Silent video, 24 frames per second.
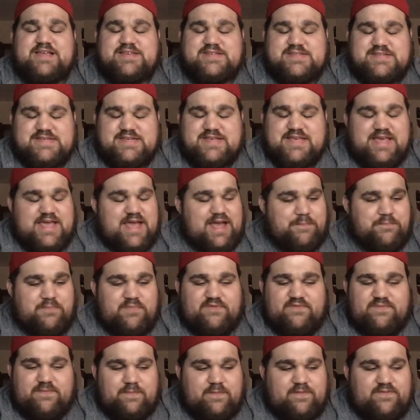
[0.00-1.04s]
So, yeah,
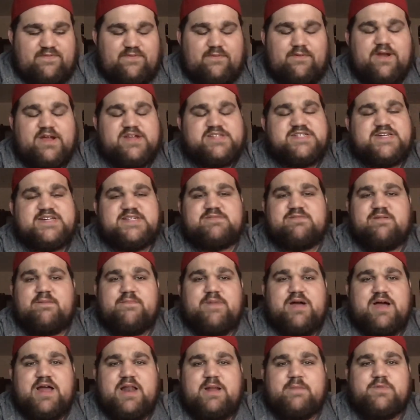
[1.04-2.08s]
before I change my
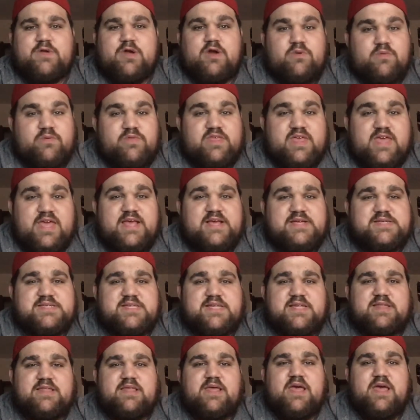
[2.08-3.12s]
mind, I'm going with
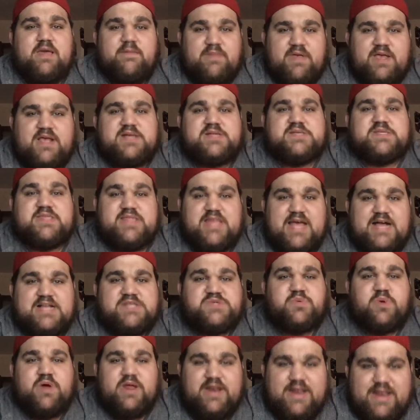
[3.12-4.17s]
Kingston because
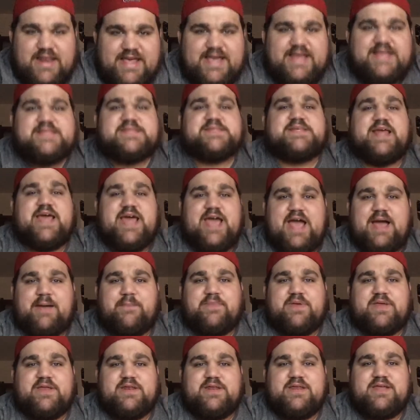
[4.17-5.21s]
that's what needs to
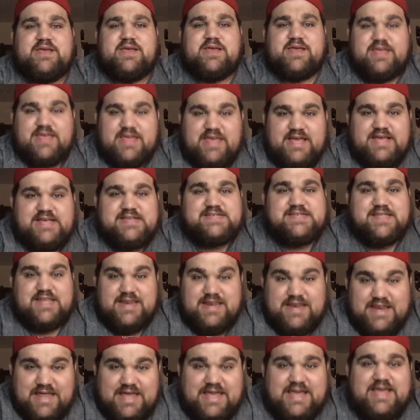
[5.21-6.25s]
happen.
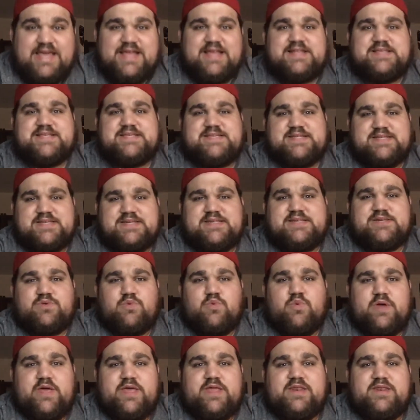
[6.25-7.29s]
Kingston needs
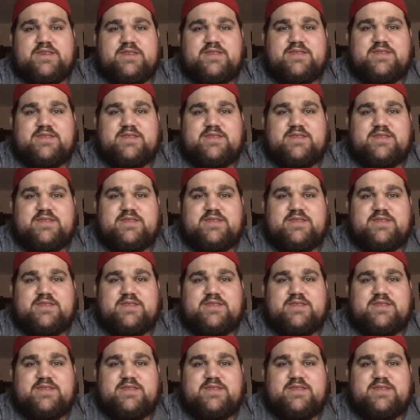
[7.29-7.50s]
to win.